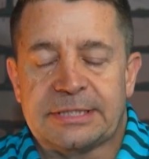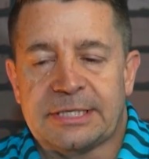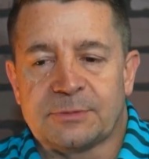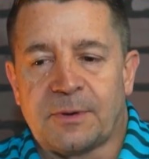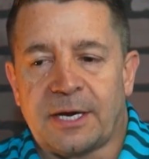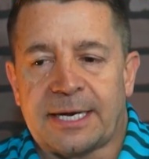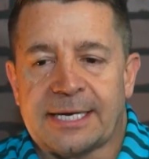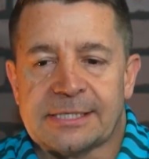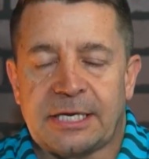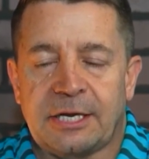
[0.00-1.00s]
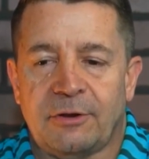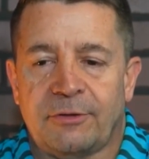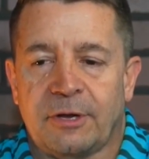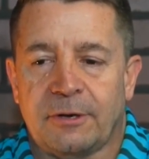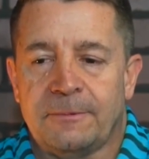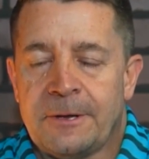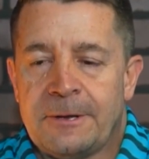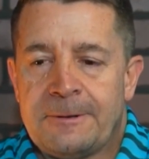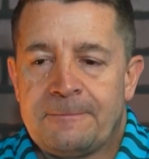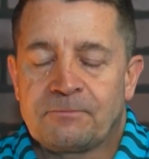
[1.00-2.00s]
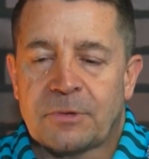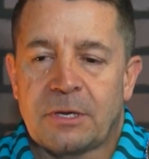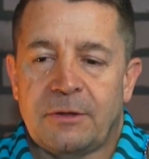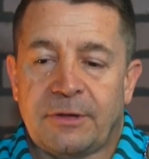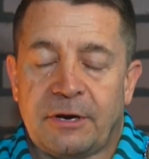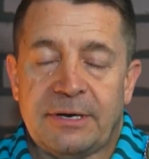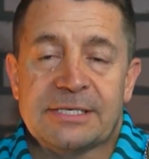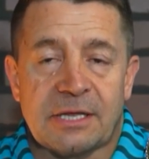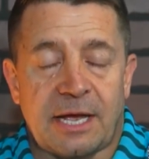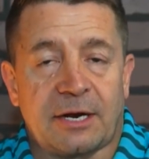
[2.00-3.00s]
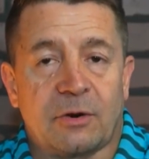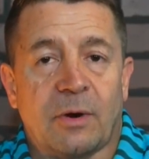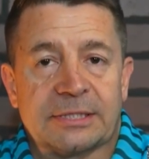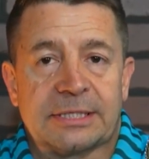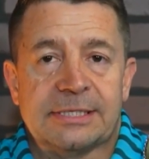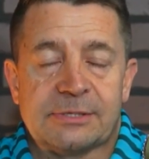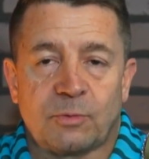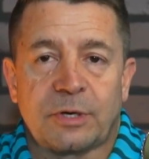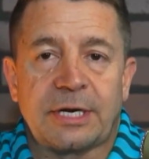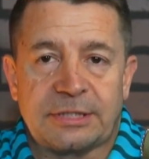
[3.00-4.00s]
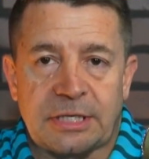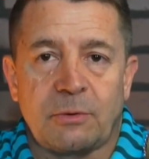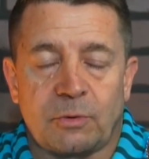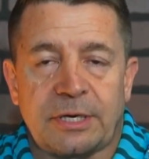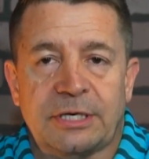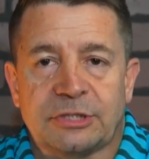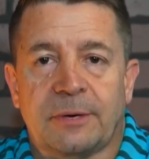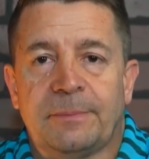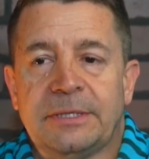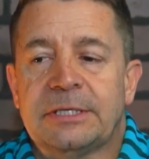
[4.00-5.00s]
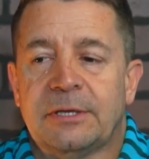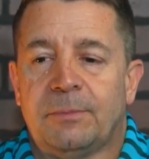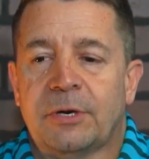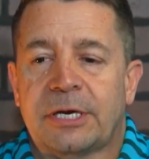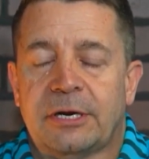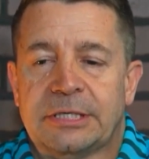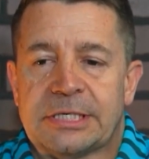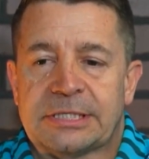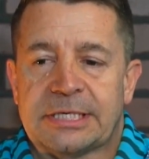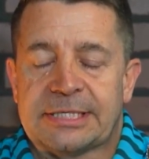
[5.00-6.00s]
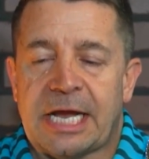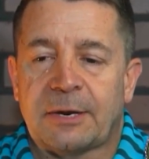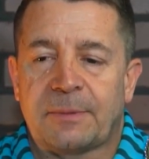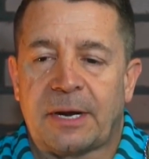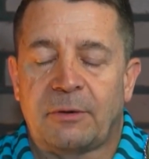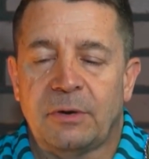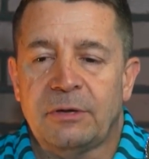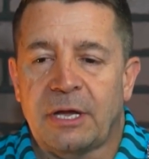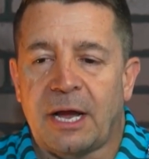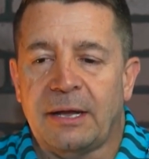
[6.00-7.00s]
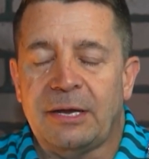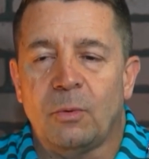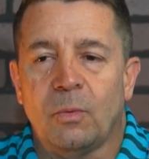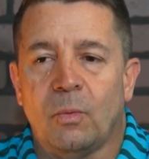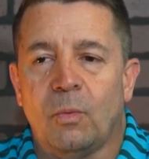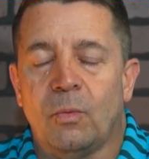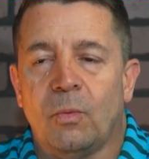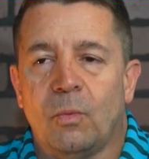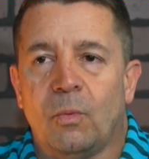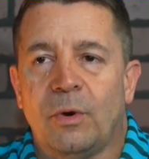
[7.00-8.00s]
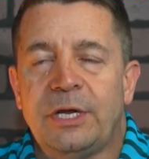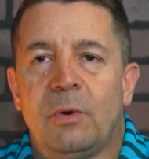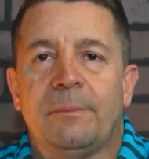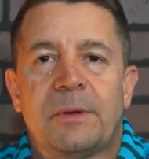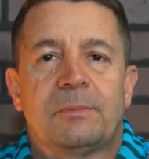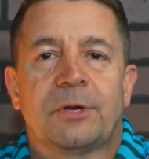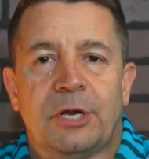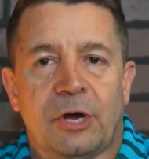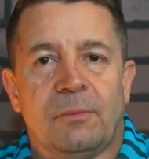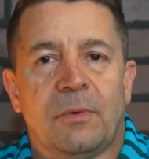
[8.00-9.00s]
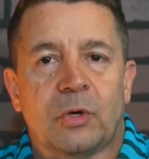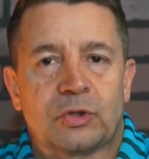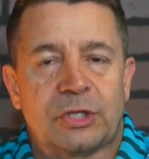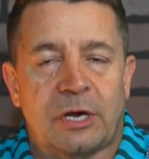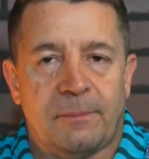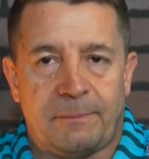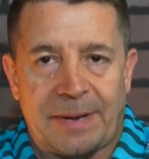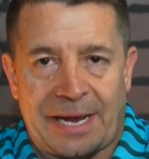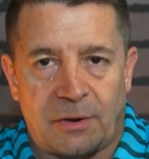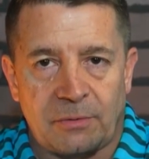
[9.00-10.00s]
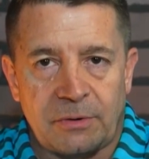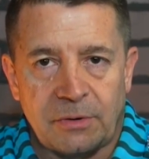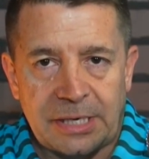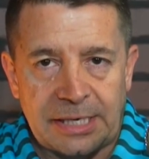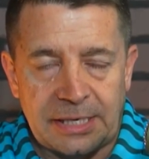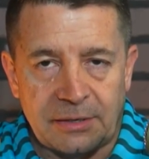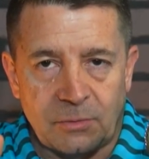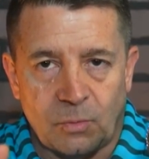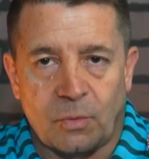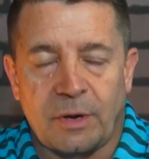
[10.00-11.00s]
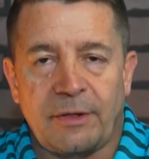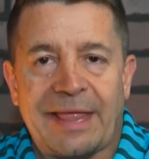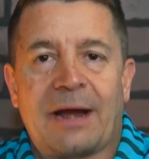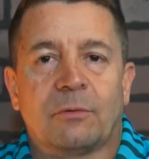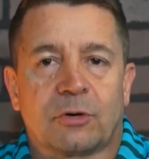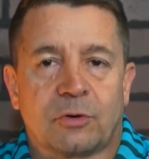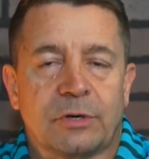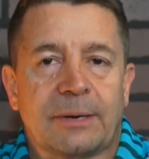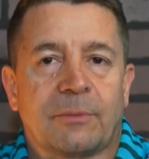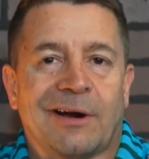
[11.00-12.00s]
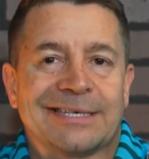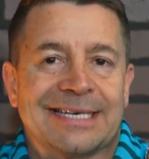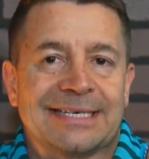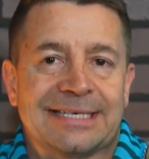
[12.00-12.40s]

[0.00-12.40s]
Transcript: to this podcast you know the there is a lot of questions and we're going to we're going to jump into the book yeah. here in just a sec but i really i you know what do you want people to know most about what that recruiting process